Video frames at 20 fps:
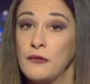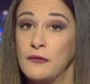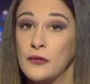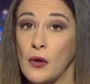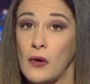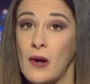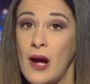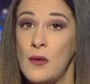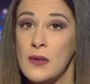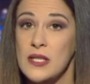
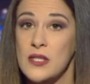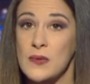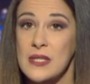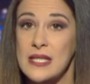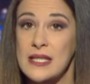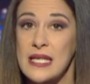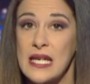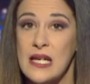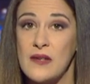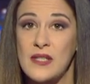Vlora was
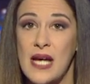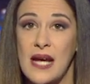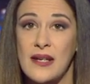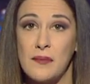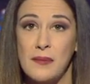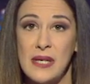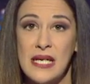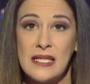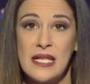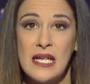received at a
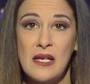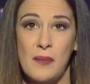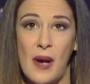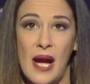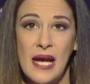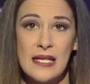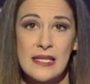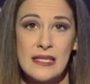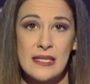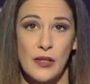meeting by
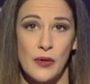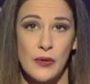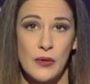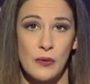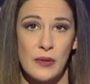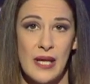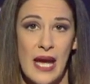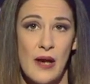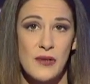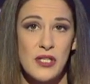his local
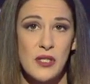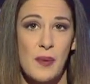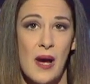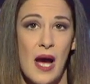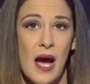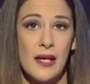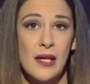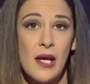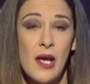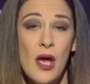
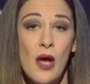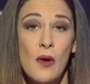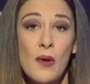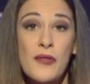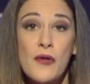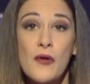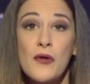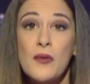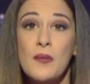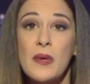counterpart, with
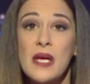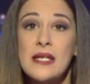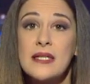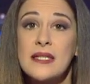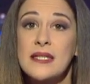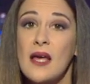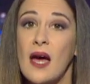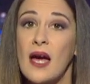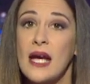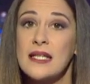whom he
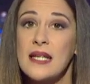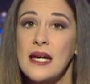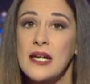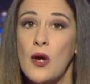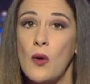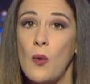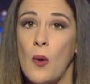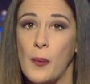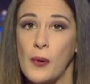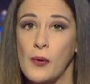signed a
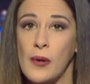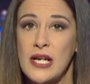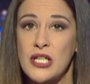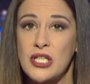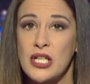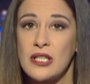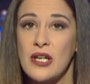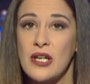cooperation